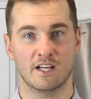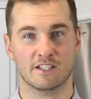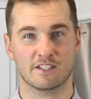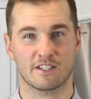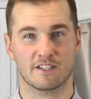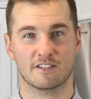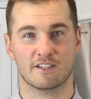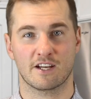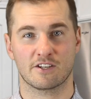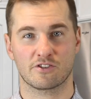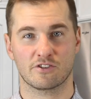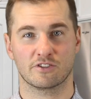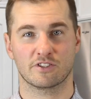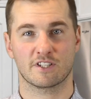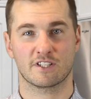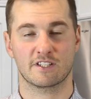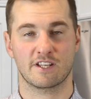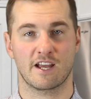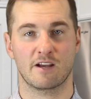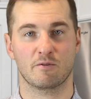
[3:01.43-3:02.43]
it's essential
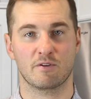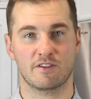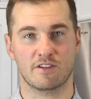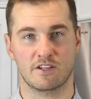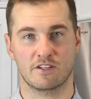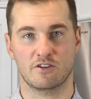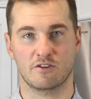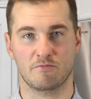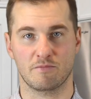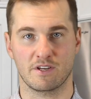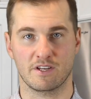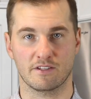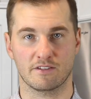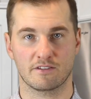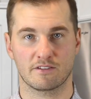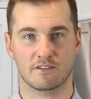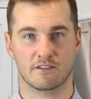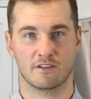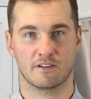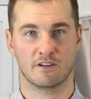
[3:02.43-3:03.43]
to stay within your
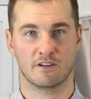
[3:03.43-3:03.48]
means.